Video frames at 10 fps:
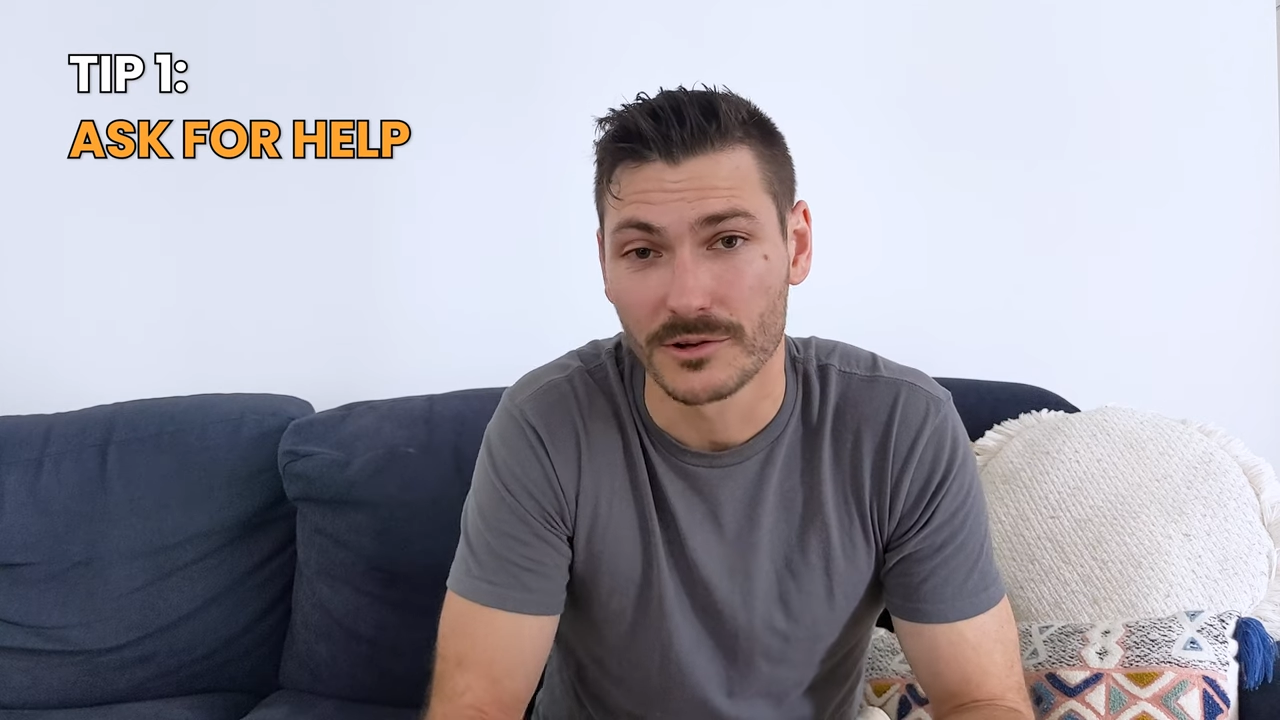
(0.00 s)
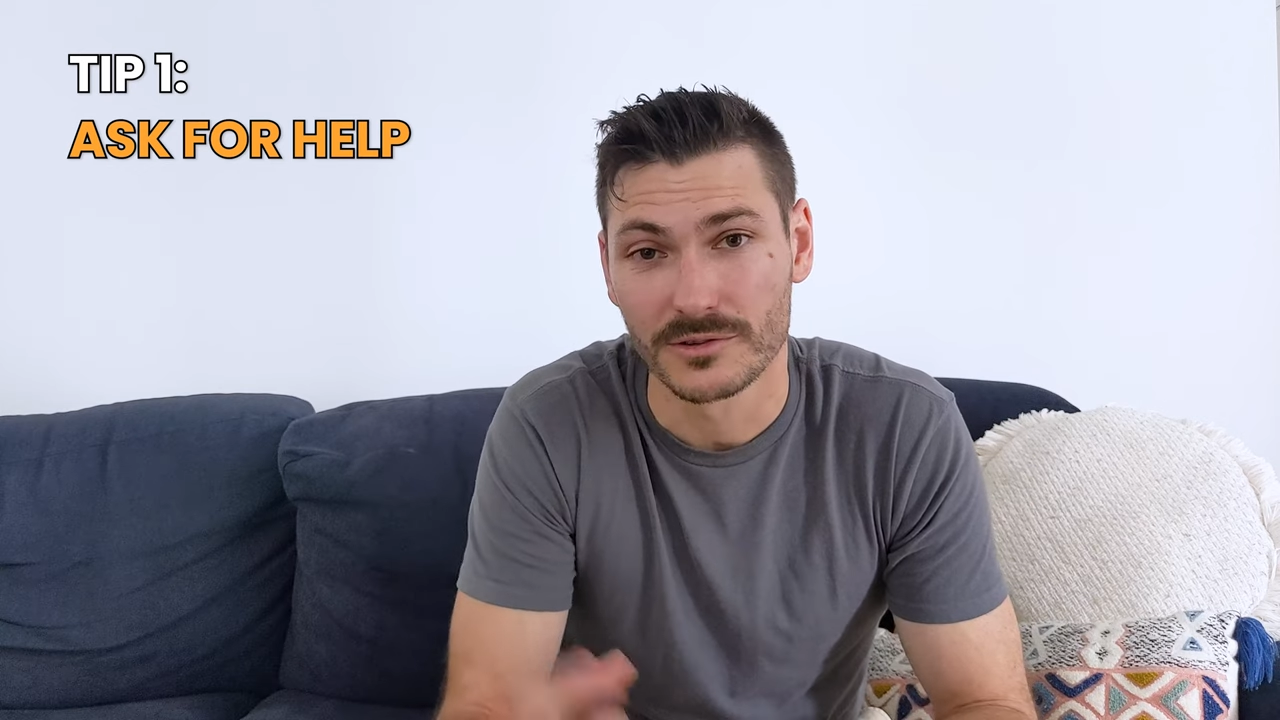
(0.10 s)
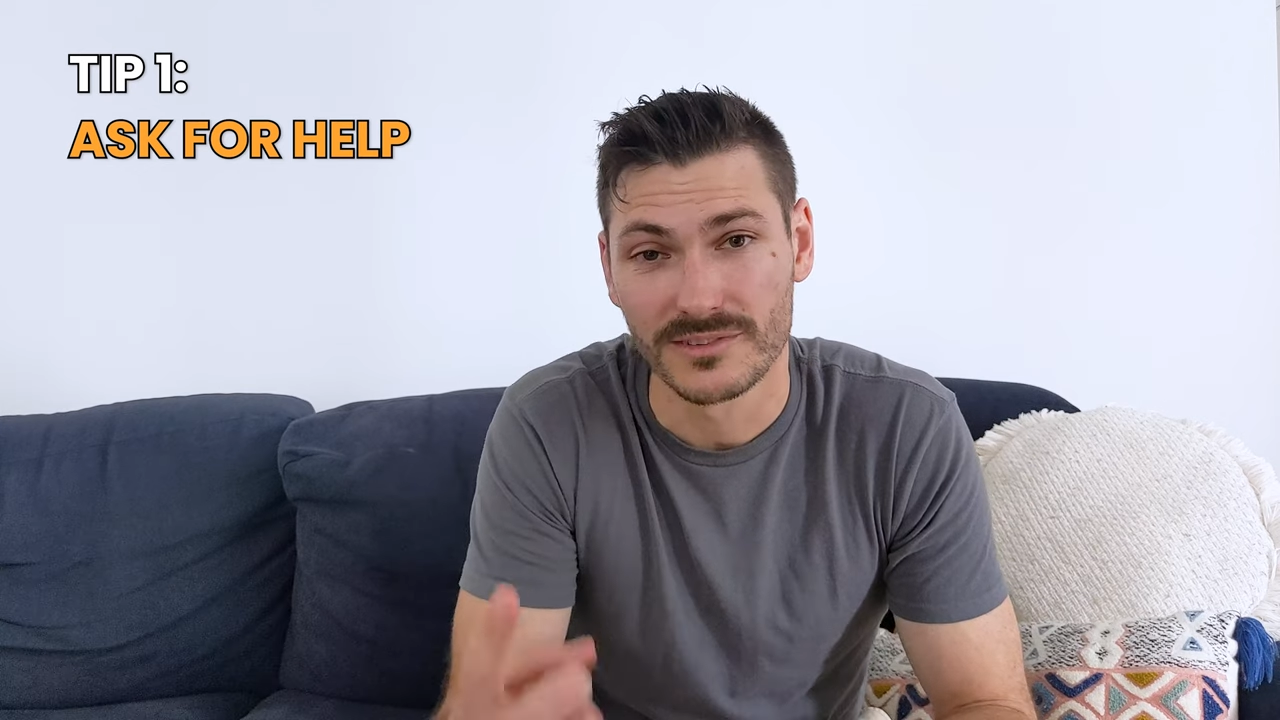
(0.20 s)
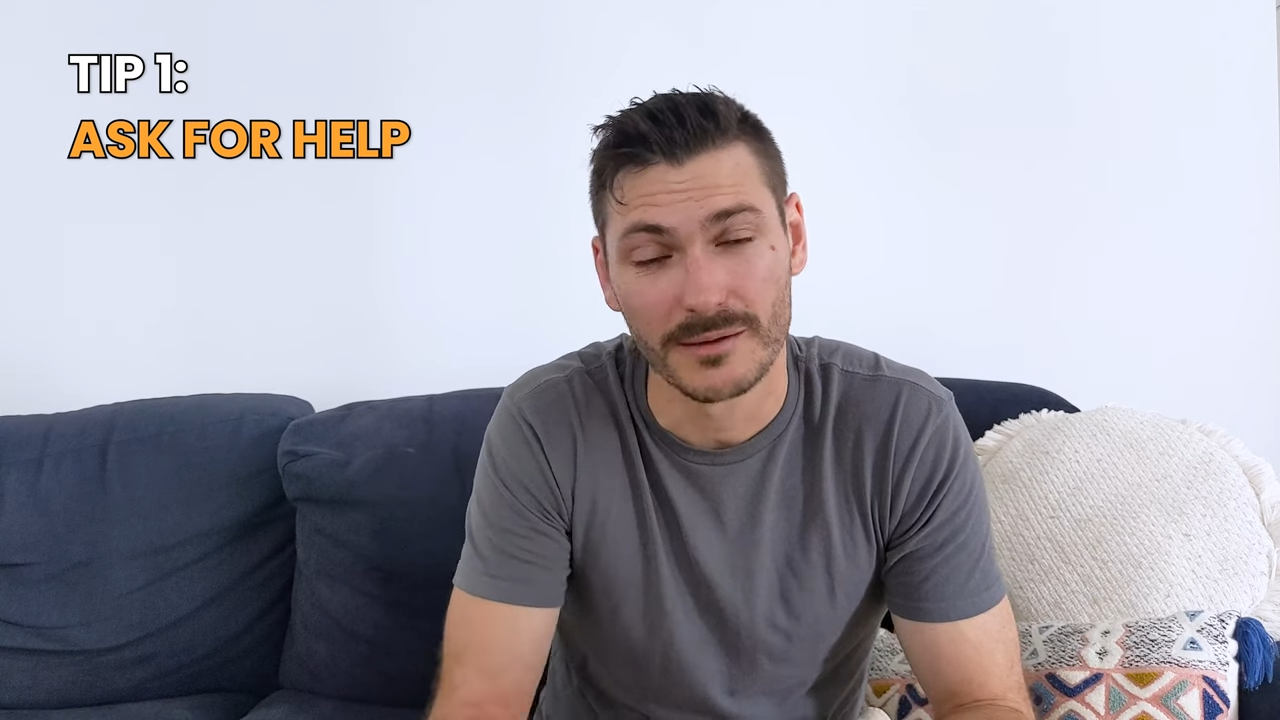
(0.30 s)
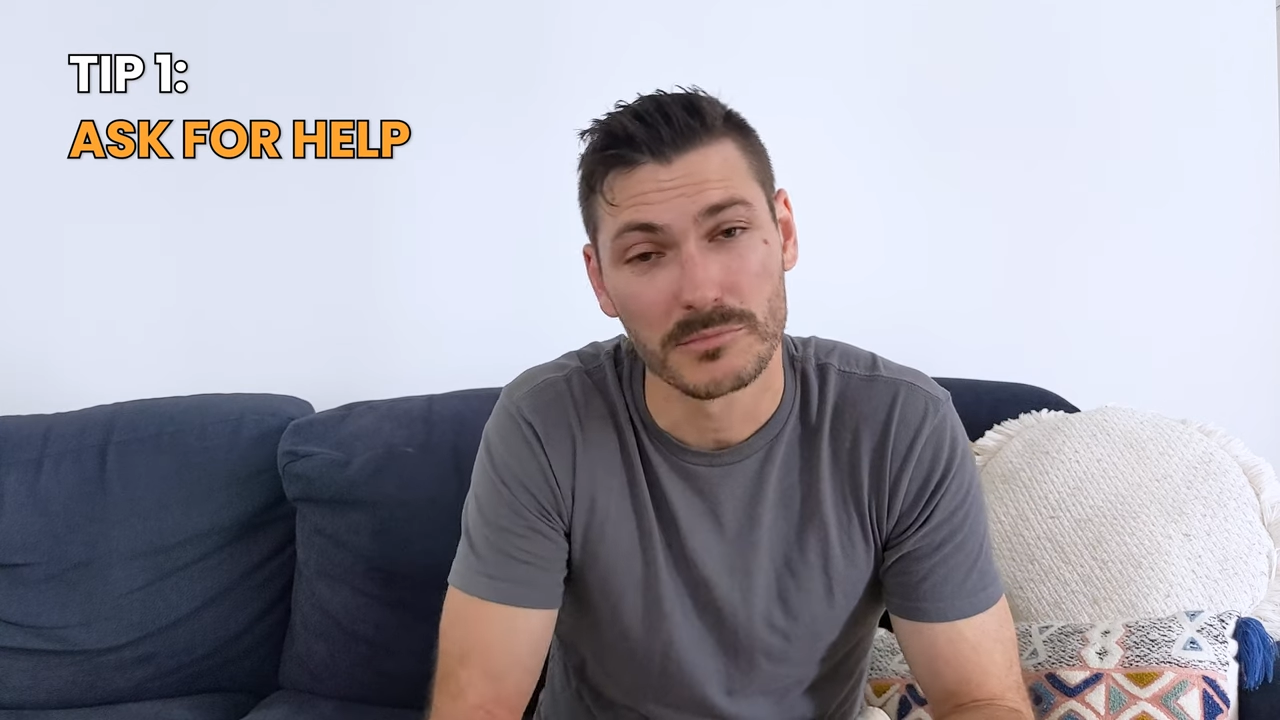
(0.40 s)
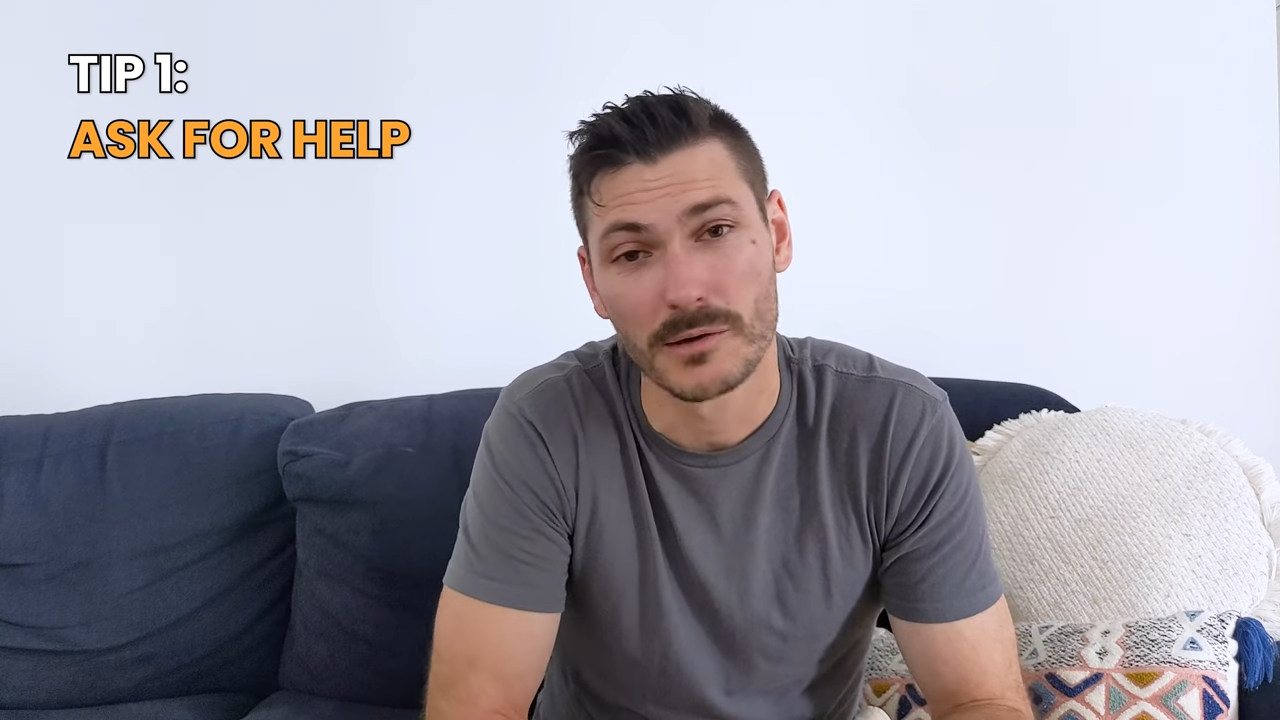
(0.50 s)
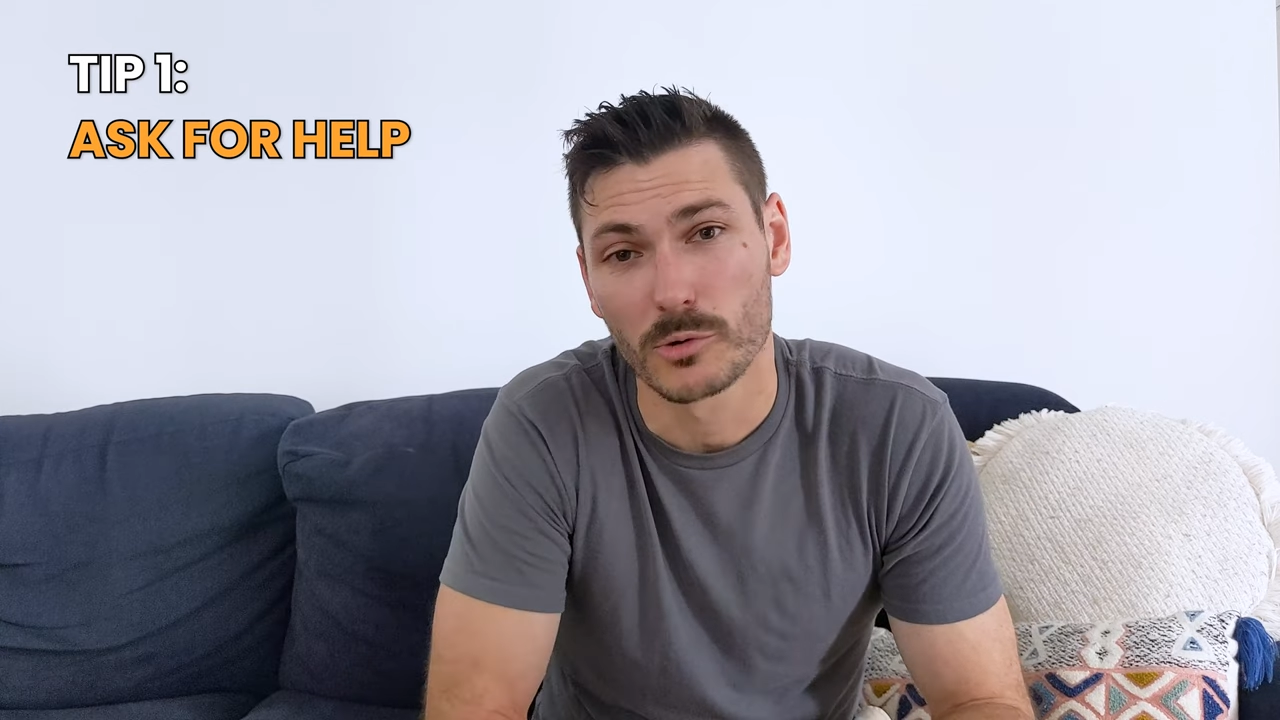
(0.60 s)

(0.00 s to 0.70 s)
So tip